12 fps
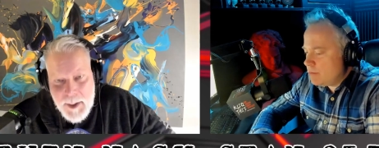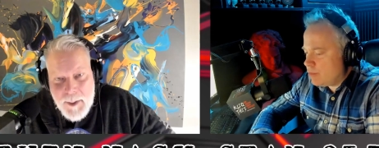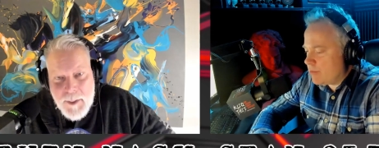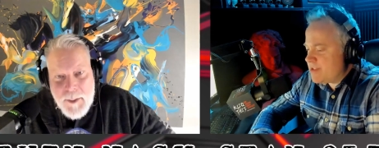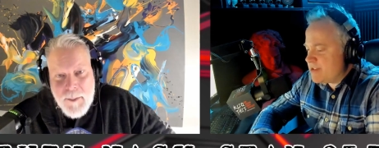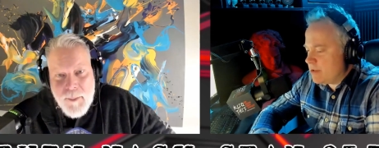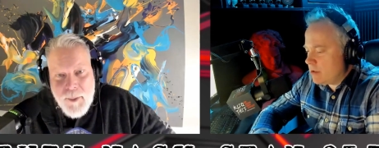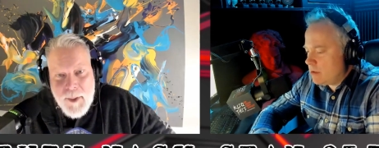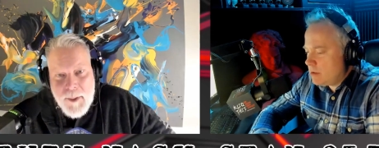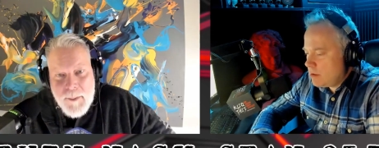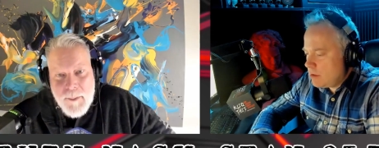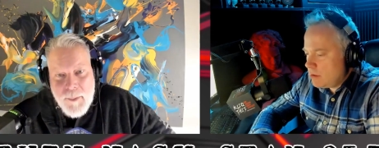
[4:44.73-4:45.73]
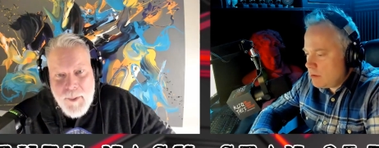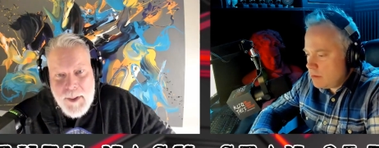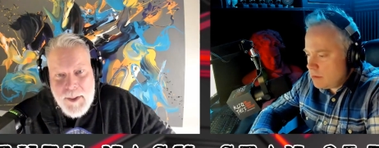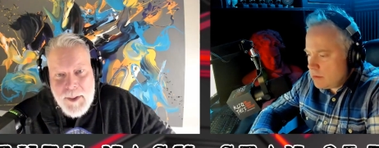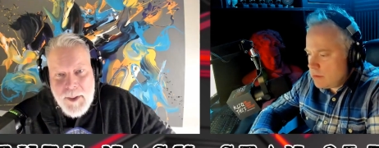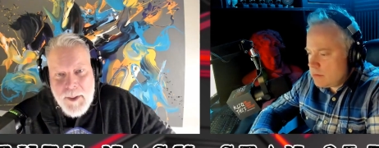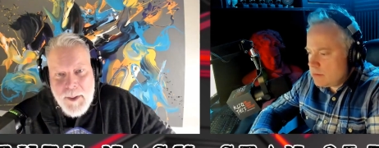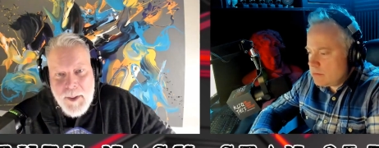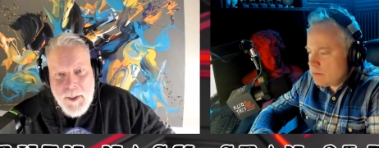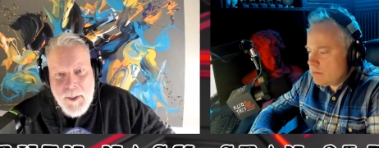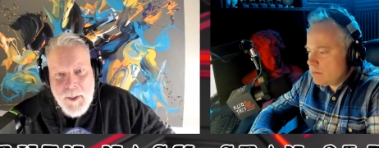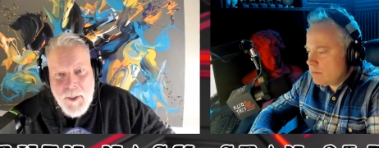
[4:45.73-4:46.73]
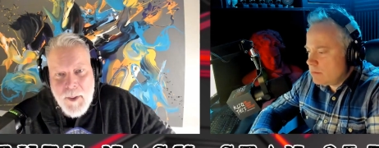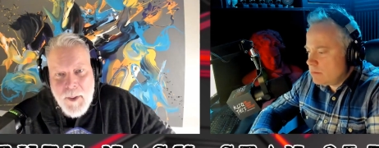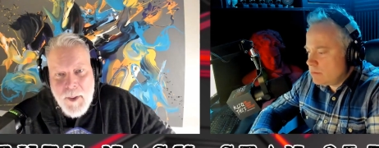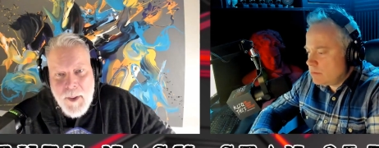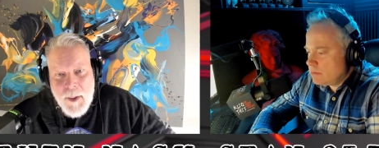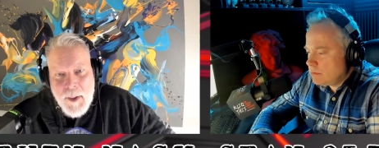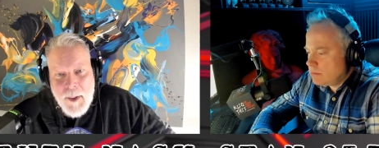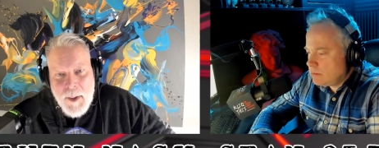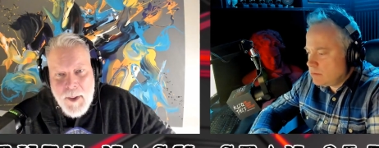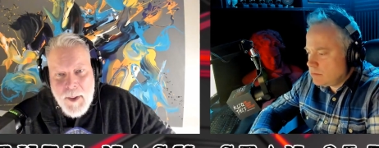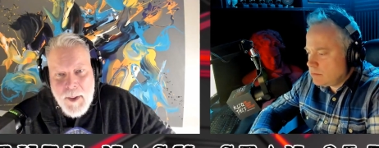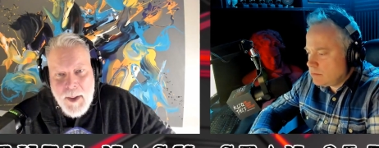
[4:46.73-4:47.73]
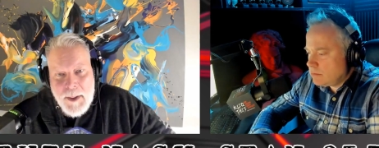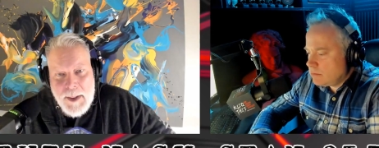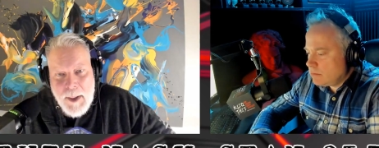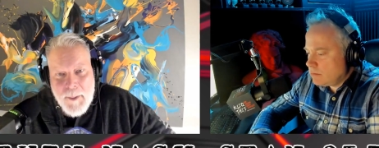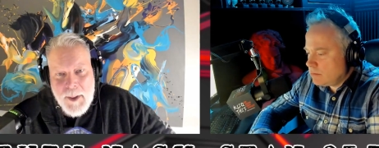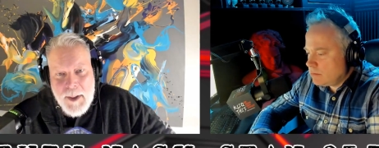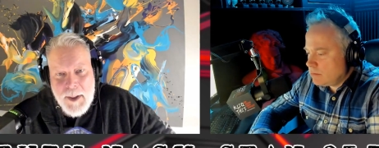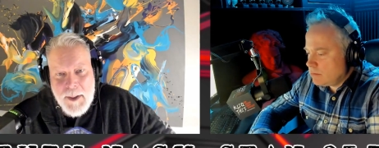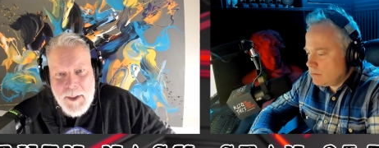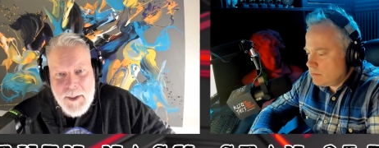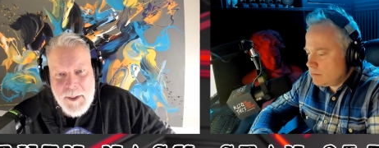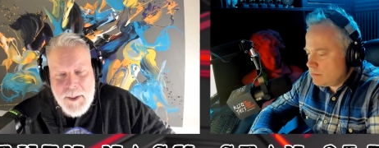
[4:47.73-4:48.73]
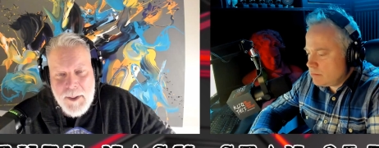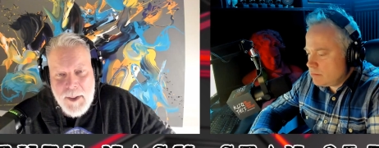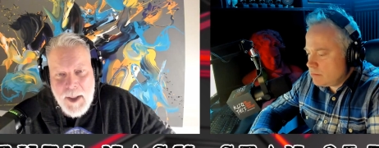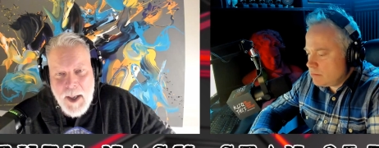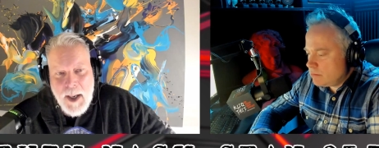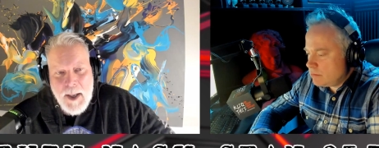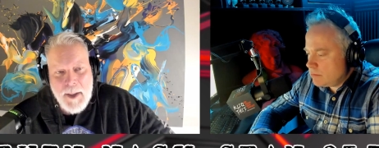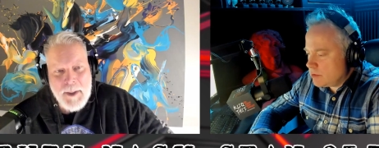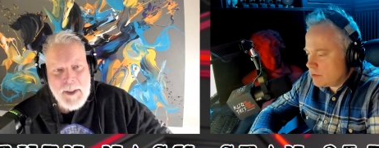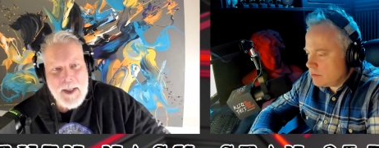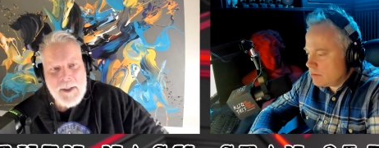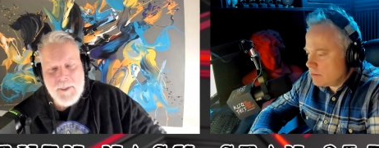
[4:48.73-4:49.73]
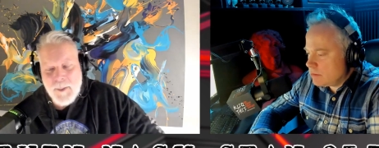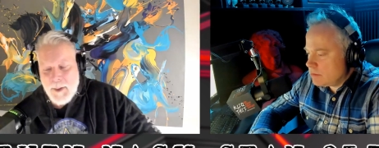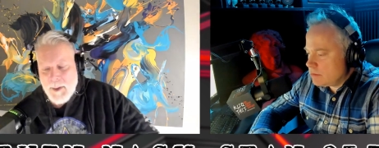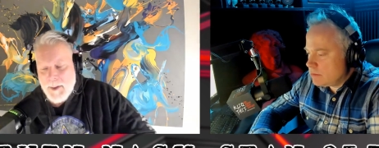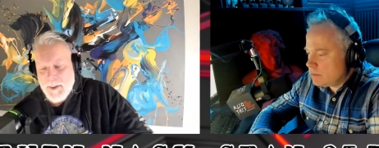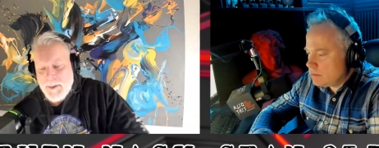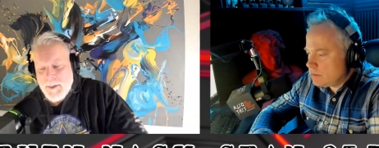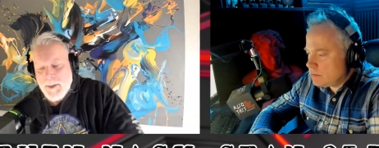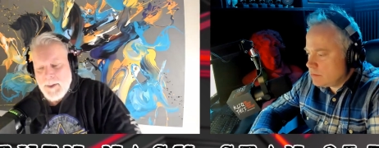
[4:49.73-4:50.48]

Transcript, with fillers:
Speaker 1: what, prisoner, pr prisoner. Is that what it is? Yeah, I think that's what it is.